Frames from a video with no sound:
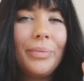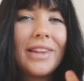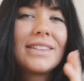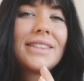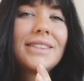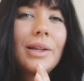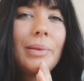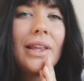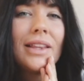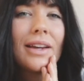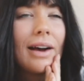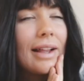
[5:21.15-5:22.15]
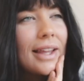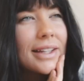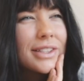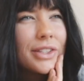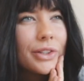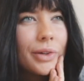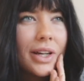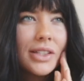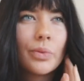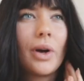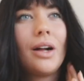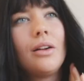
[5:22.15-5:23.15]
This is something that I like to do
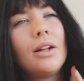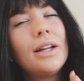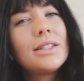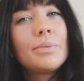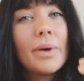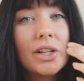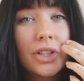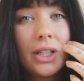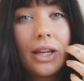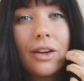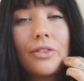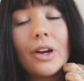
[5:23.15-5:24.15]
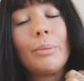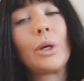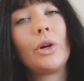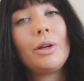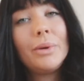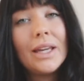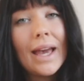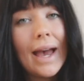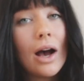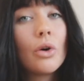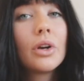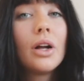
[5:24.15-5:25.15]
as well, especially if I'm going to be
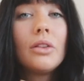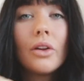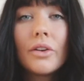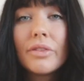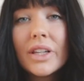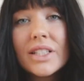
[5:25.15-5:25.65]
out a lot of